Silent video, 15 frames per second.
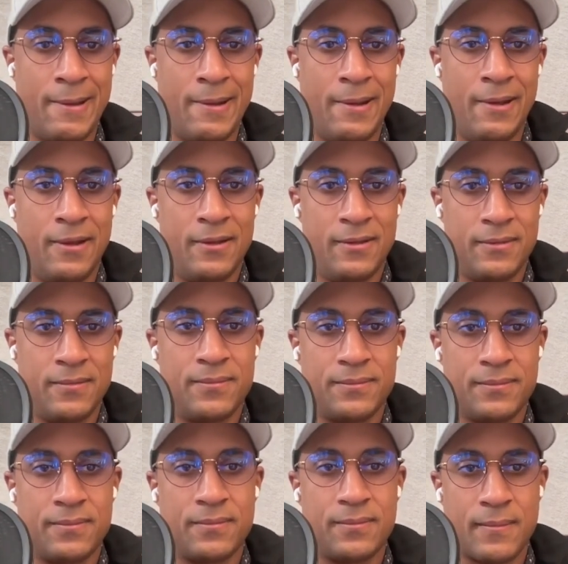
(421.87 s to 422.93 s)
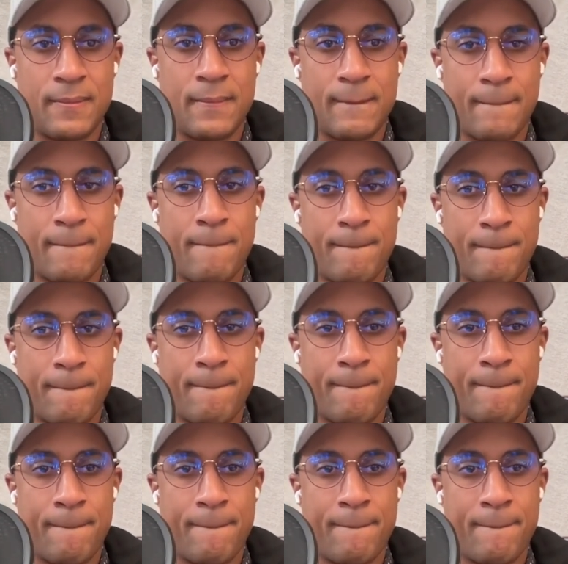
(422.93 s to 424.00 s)

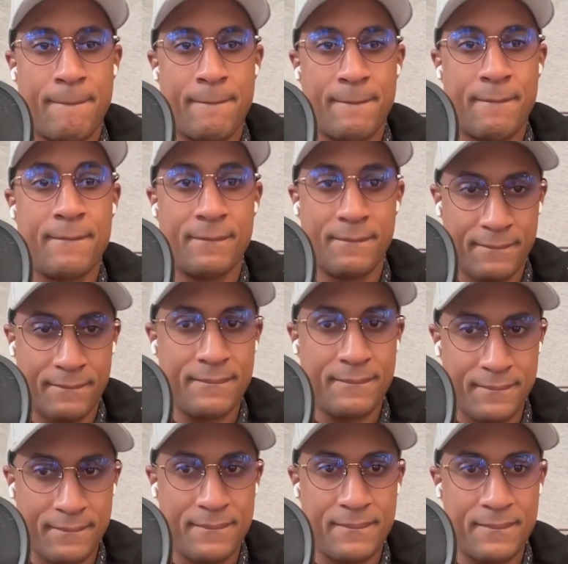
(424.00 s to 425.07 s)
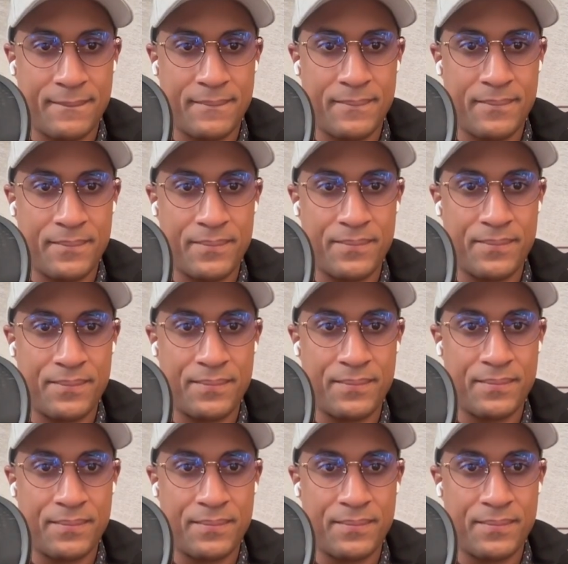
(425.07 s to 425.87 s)
(not speaking)